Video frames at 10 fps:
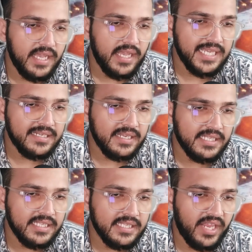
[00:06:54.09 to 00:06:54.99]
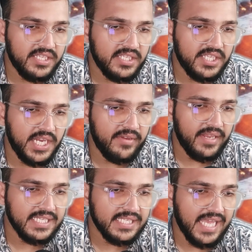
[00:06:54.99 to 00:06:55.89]
Incidentally, the strangest
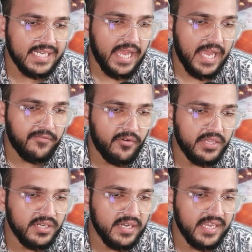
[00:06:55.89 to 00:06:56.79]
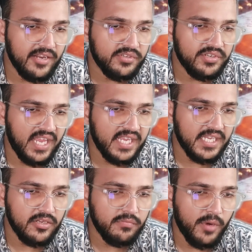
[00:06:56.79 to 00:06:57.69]
theory is that life originally
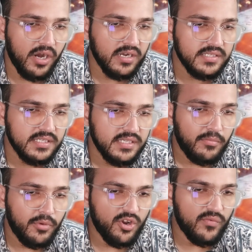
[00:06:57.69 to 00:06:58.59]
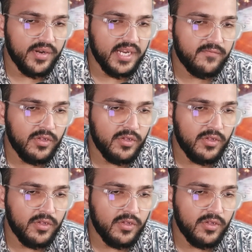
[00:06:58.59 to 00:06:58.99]
originated on Mars. Moreover, it